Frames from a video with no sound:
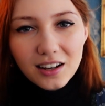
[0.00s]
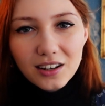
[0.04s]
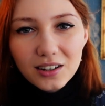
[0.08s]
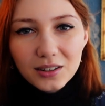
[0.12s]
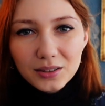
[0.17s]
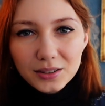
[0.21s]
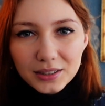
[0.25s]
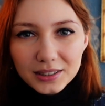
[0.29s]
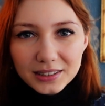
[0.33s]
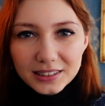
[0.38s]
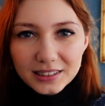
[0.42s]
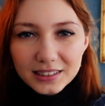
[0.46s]

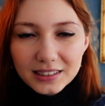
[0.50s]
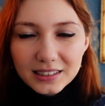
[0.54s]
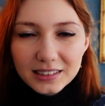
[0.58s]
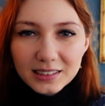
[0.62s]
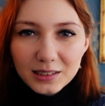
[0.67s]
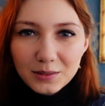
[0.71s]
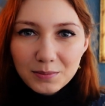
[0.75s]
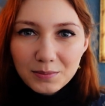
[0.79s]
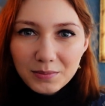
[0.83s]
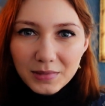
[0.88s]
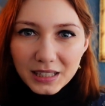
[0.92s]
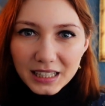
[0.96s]

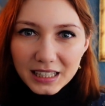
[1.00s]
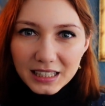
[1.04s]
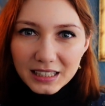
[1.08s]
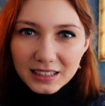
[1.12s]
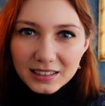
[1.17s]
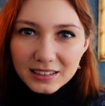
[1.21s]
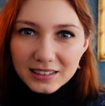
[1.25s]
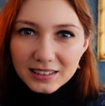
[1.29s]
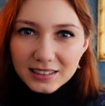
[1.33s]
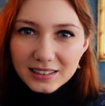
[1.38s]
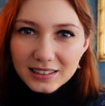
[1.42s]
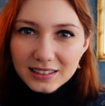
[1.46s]
Ursus
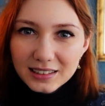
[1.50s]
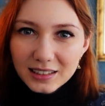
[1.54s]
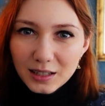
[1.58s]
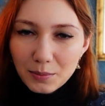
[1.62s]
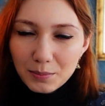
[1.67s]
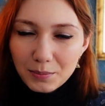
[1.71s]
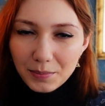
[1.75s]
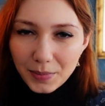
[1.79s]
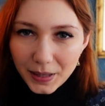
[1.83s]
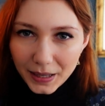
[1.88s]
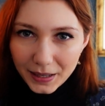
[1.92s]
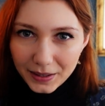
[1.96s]
means
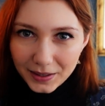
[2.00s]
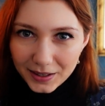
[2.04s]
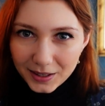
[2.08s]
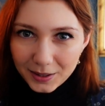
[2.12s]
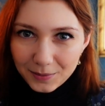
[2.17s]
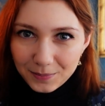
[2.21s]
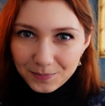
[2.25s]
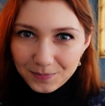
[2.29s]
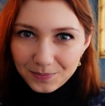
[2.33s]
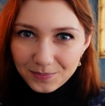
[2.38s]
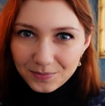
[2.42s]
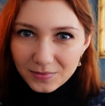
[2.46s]
bear.
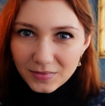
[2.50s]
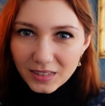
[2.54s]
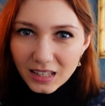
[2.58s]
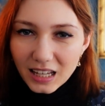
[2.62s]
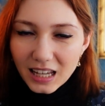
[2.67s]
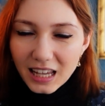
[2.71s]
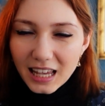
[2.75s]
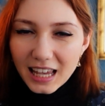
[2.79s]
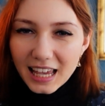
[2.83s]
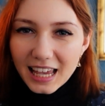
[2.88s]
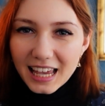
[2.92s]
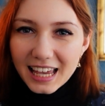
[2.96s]

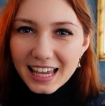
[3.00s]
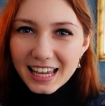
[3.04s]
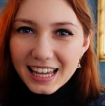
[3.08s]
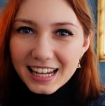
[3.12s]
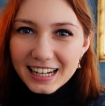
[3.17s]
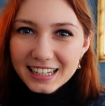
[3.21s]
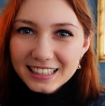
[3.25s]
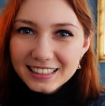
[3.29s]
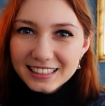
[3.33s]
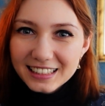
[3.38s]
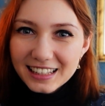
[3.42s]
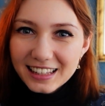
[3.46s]

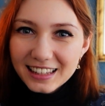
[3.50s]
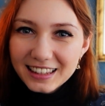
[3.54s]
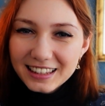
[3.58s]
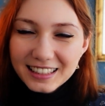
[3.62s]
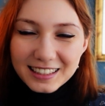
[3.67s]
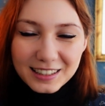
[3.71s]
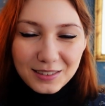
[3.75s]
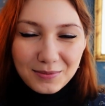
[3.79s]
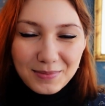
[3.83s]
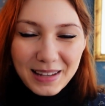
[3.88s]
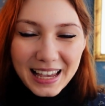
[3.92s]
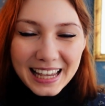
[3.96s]
And
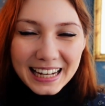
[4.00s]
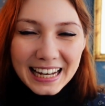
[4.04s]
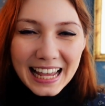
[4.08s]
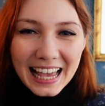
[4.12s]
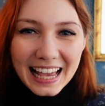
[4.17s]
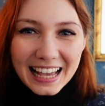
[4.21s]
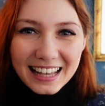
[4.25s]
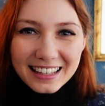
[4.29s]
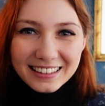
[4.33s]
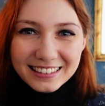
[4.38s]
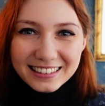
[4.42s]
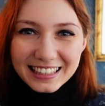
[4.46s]
this man
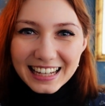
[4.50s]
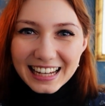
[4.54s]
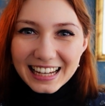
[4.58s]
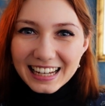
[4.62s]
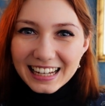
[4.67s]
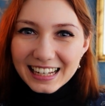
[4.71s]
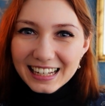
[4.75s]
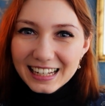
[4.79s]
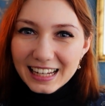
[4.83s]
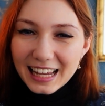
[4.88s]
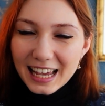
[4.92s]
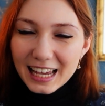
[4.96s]
has
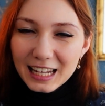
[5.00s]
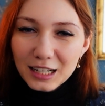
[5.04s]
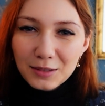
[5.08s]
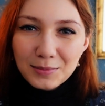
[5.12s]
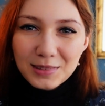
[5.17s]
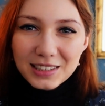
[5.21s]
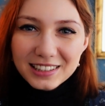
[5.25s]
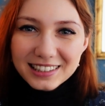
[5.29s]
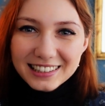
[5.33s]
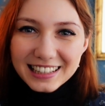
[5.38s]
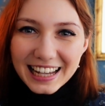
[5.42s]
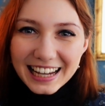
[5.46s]
an
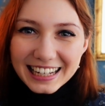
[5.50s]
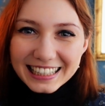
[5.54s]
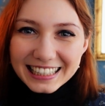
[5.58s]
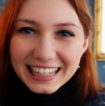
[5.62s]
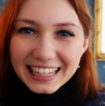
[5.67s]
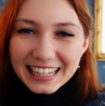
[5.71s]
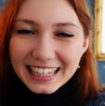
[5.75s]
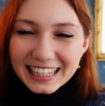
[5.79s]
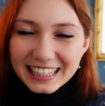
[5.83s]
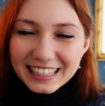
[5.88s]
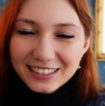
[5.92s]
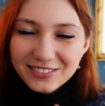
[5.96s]
animal
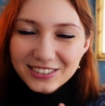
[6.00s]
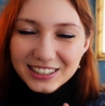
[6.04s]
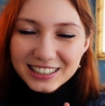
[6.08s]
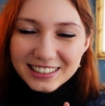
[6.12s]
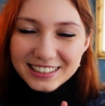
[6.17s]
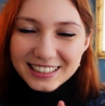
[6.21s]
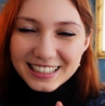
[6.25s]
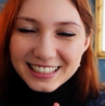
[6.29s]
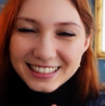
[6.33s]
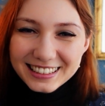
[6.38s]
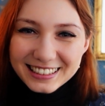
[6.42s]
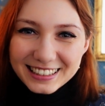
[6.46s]
sidekick,
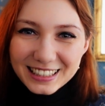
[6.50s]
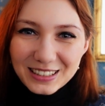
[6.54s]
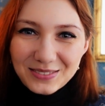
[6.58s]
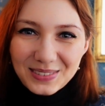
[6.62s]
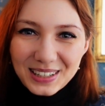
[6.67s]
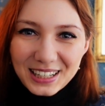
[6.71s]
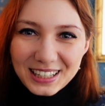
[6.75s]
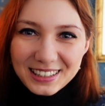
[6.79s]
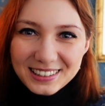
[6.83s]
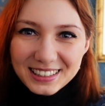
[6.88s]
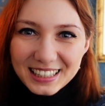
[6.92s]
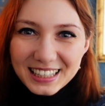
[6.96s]
which is
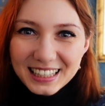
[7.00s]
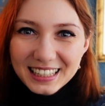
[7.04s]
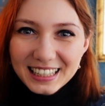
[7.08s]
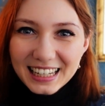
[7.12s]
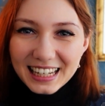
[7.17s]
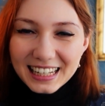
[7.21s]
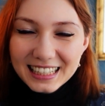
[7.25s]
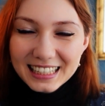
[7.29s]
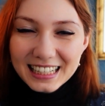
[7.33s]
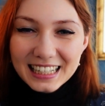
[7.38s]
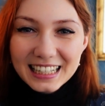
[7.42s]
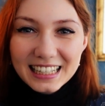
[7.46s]
amazing,
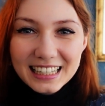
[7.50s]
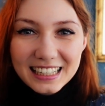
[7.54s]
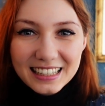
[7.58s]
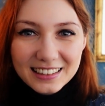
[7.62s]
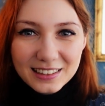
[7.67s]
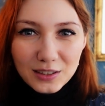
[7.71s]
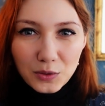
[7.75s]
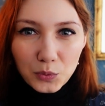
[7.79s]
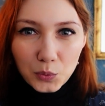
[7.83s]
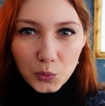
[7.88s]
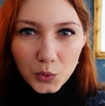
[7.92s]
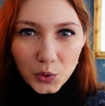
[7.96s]
and he
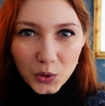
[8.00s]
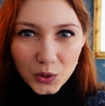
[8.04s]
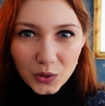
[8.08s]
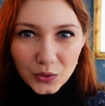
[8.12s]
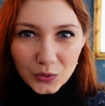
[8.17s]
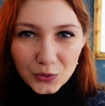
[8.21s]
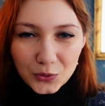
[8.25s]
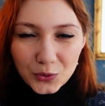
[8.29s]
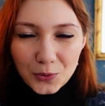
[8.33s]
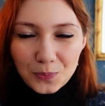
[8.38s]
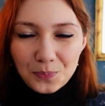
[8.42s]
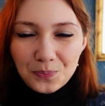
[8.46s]
is a
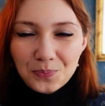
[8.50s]
wolf.